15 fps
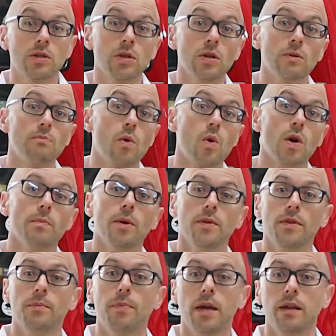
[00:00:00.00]
learn more about
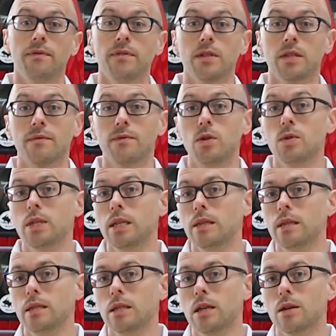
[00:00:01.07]
the benefits of using
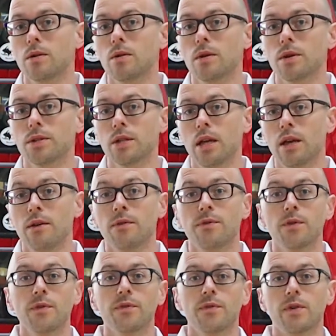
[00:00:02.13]
these gear oils,
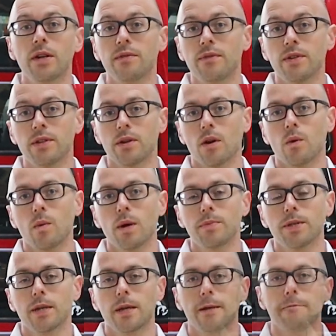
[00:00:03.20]
feel free to visit our
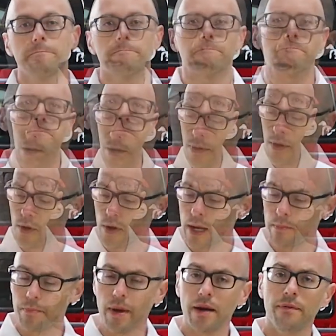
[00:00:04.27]
website. Another
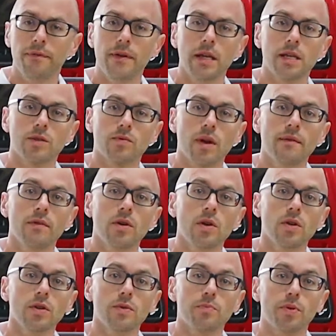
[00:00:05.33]
great benefit is
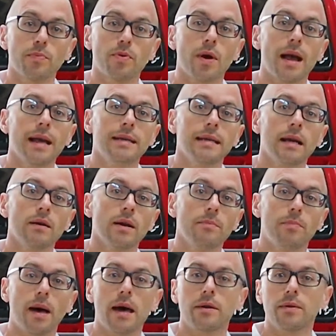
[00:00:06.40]
Revenol's proprietary
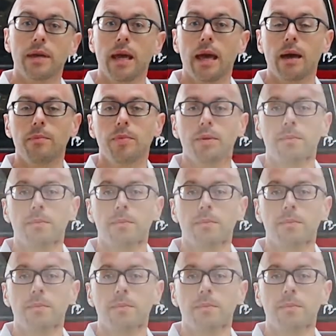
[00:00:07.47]
bottle cap.